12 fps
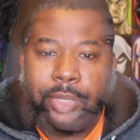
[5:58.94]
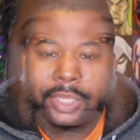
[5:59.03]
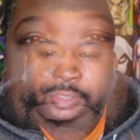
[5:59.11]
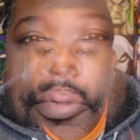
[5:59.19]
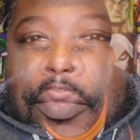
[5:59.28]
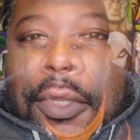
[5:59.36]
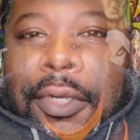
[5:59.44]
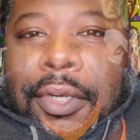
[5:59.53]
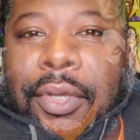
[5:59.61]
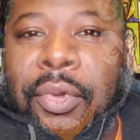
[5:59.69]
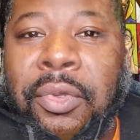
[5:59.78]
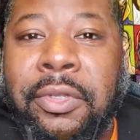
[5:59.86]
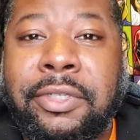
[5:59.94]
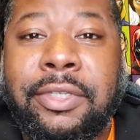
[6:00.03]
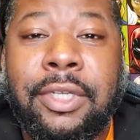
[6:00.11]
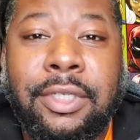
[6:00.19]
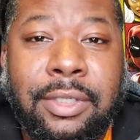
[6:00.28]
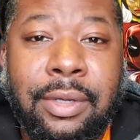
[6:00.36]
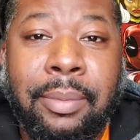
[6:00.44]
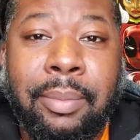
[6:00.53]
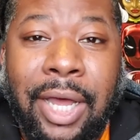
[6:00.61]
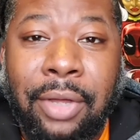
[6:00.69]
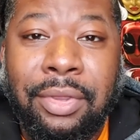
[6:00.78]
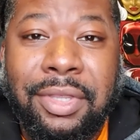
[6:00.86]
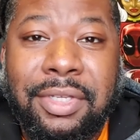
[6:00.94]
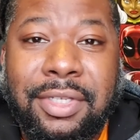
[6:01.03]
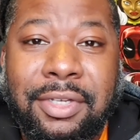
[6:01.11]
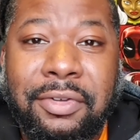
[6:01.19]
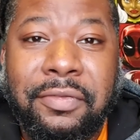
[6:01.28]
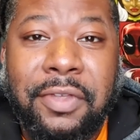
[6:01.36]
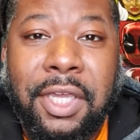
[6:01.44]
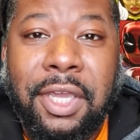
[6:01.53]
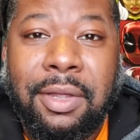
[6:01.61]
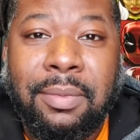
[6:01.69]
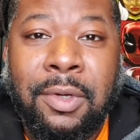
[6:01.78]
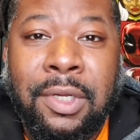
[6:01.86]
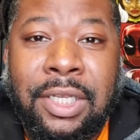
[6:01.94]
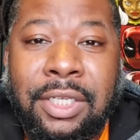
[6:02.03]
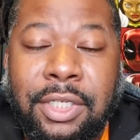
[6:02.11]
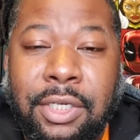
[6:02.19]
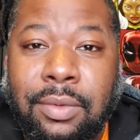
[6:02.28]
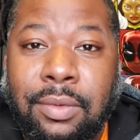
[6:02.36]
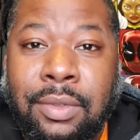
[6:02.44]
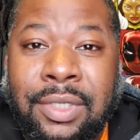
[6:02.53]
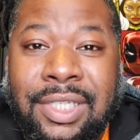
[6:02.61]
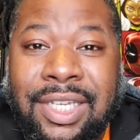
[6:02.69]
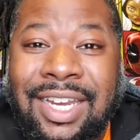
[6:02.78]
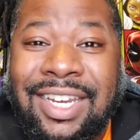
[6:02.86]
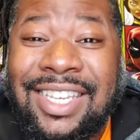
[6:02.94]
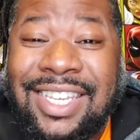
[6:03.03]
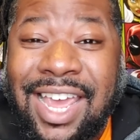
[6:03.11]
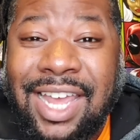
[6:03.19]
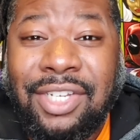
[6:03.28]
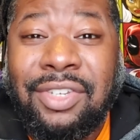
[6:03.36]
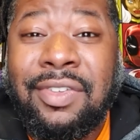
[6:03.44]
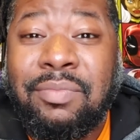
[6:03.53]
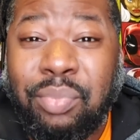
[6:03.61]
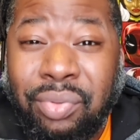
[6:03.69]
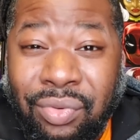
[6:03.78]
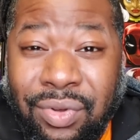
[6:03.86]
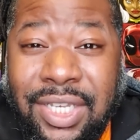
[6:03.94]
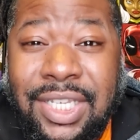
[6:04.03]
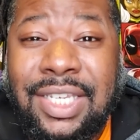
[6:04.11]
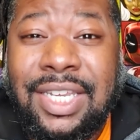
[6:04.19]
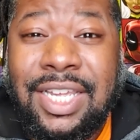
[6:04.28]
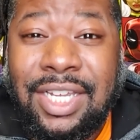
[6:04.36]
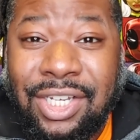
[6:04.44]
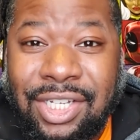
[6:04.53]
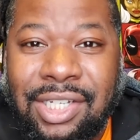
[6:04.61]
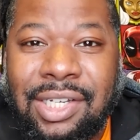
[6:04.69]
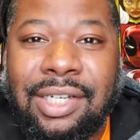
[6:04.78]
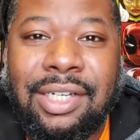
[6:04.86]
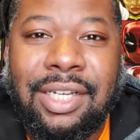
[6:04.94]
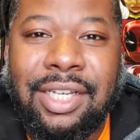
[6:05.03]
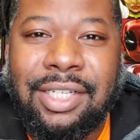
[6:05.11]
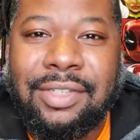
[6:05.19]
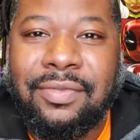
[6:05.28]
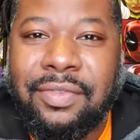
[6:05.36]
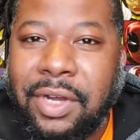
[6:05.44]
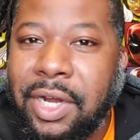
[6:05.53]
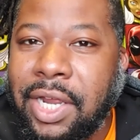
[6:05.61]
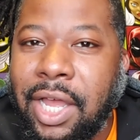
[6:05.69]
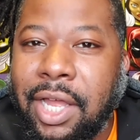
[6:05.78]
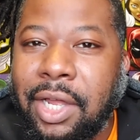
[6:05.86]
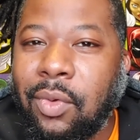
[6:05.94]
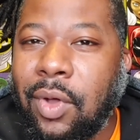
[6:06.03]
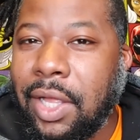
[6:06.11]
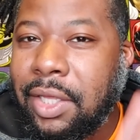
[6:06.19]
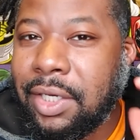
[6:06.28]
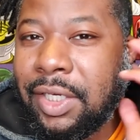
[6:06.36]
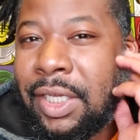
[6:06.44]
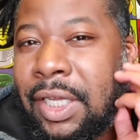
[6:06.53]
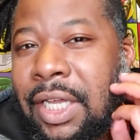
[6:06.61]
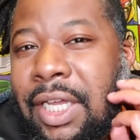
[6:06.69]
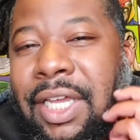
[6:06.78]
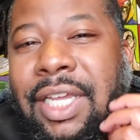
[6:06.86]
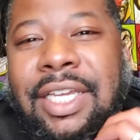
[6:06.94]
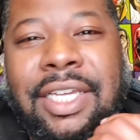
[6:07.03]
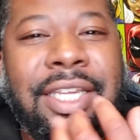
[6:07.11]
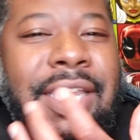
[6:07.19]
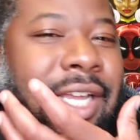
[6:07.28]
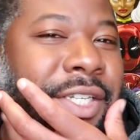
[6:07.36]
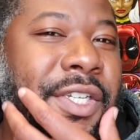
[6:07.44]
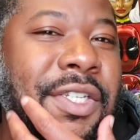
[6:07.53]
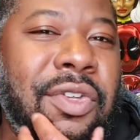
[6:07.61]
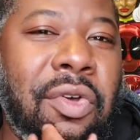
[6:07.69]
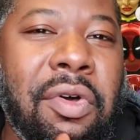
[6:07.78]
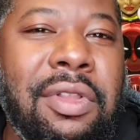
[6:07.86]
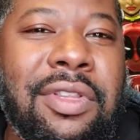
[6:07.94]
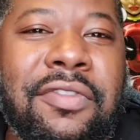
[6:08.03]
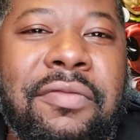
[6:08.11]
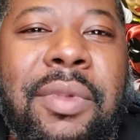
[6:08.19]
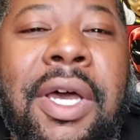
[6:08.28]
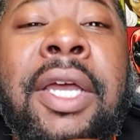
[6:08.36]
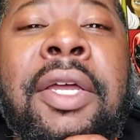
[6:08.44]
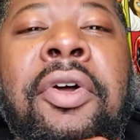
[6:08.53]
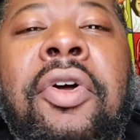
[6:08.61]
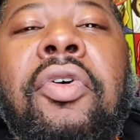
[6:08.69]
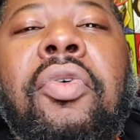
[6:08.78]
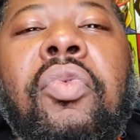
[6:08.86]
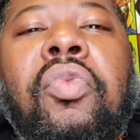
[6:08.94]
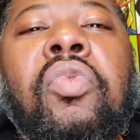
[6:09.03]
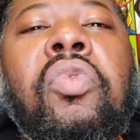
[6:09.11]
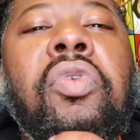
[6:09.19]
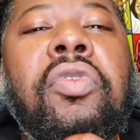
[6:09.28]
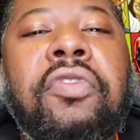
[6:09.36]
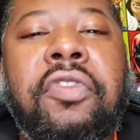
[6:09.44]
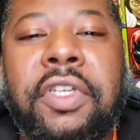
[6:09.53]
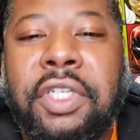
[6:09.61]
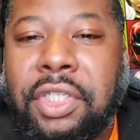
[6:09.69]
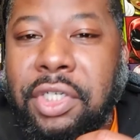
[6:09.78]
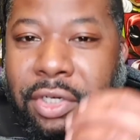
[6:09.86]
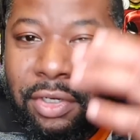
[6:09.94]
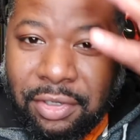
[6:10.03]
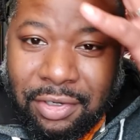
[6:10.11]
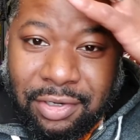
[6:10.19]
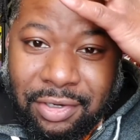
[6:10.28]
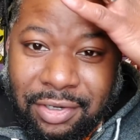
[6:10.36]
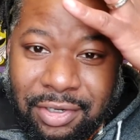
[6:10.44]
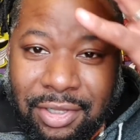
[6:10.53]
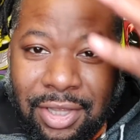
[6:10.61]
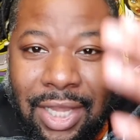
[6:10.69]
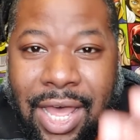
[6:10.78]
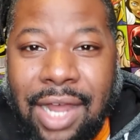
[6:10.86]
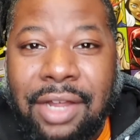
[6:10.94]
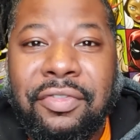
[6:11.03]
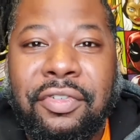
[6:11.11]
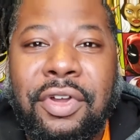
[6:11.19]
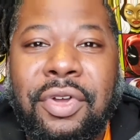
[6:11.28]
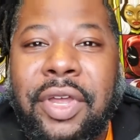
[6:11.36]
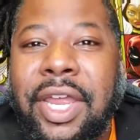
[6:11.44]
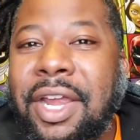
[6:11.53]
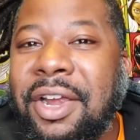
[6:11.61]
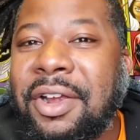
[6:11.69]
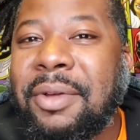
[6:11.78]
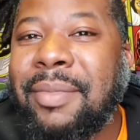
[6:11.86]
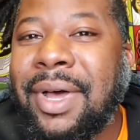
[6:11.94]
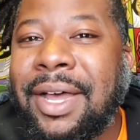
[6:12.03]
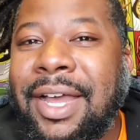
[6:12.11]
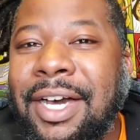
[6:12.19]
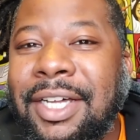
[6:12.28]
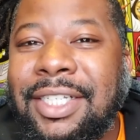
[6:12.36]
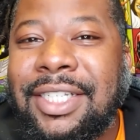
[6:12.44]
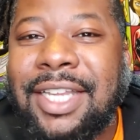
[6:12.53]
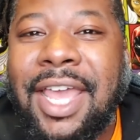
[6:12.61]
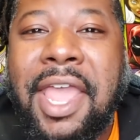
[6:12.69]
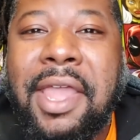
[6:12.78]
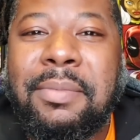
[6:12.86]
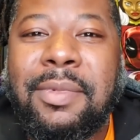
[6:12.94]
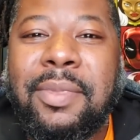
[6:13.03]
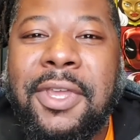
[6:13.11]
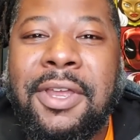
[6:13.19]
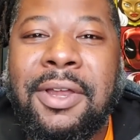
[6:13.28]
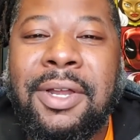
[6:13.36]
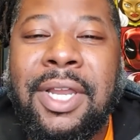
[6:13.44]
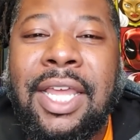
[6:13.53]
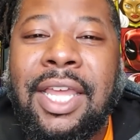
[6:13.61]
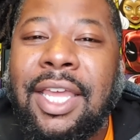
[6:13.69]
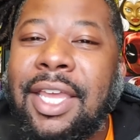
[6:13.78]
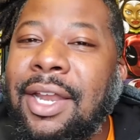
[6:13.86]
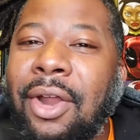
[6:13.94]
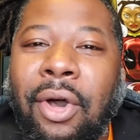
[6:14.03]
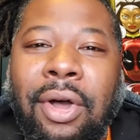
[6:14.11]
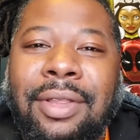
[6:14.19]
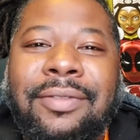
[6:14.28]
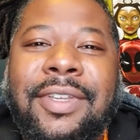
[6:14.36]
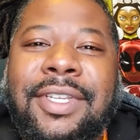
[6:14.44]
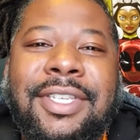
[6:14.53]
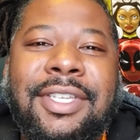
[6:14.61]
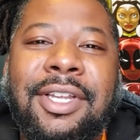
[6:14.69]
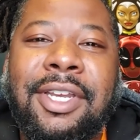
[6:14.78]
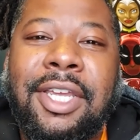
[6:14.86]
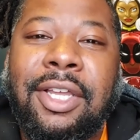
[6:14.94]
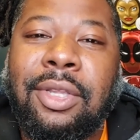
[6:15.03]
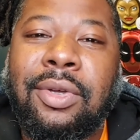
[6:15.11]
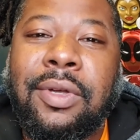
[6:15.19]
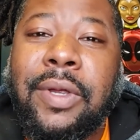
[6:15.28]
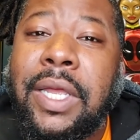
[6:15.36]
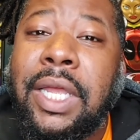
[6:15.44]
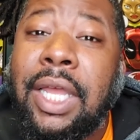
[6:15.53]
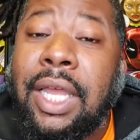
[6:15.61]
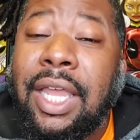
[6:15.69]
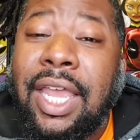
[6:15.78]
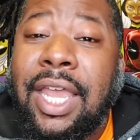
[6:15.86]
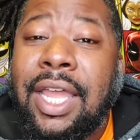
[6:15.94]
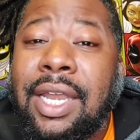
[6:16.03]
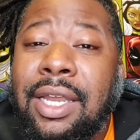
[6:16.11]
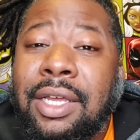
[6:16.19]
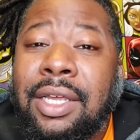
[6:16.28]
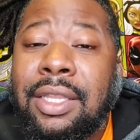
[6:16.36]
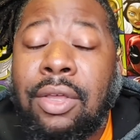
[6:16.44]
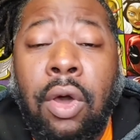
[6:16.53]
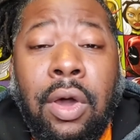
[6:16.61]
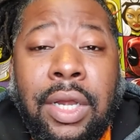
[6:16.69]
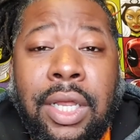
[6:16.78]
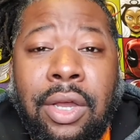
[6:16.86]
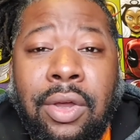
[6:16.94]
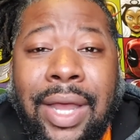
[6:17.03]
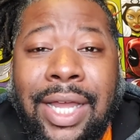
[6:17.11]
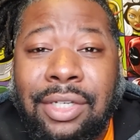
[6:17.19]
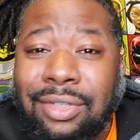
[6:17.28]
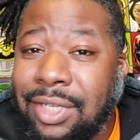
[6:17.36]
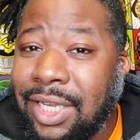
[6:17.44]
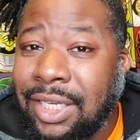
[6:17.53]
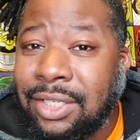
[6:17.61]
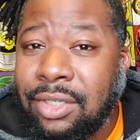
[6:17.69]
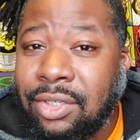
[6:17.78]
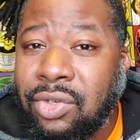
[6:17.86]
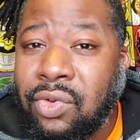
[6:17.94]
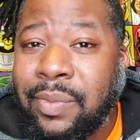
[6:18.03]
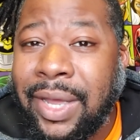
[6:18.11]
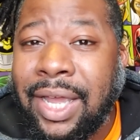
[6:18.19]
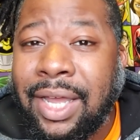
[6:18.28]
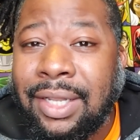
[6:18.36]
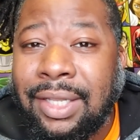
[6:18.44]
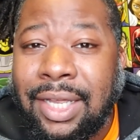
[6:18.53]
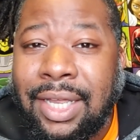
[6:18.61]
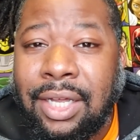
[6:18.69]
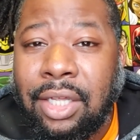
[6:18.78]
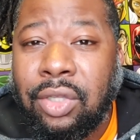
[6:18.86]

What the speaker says: possibly one of the coolest things about this selfie camera in general is it's actually pretty good. It's very high quality. It catches all of my wolfish lockfro hair, my untamed beard, in all of its stunning glory. And the audio actually isn't too bad. They